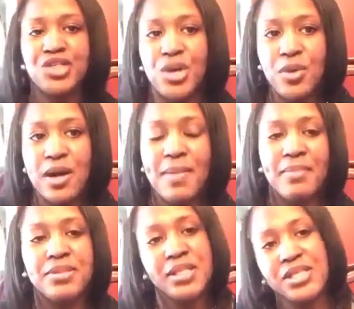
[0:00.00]
show up,
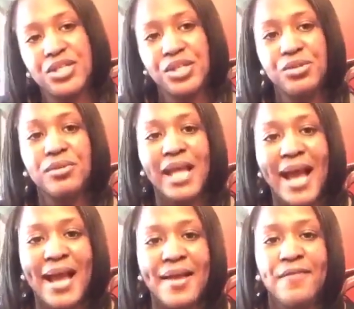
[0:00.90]
I'm teaching you
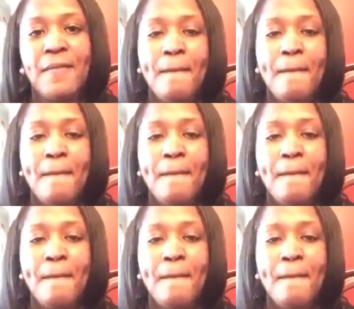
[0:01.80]
live,